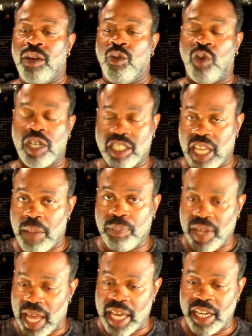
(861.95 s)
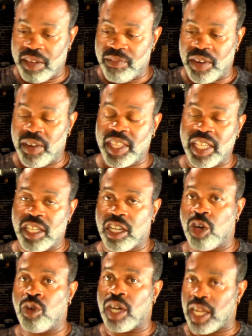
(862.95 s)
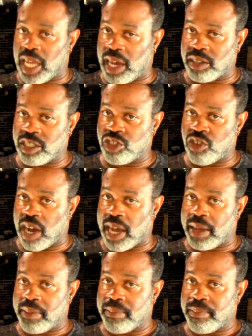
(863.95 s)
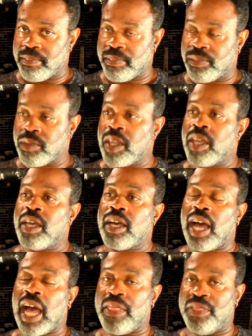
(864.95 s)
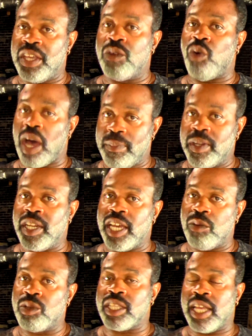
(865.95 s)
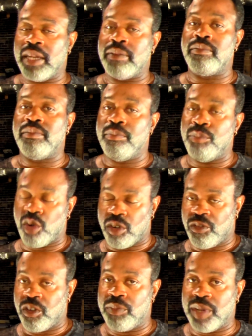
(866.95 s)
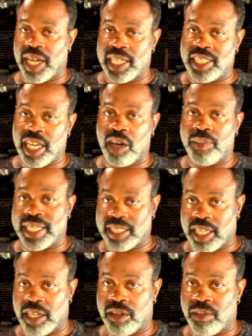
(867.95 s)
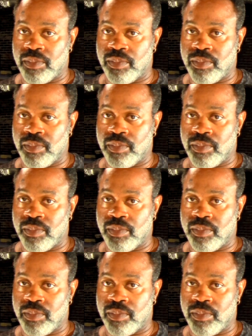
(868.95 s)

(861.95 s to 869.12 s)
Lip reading: Once I apply it in a very thin coat, allow it to dry, I then wipe it down with that border-free blonde towel by Zano.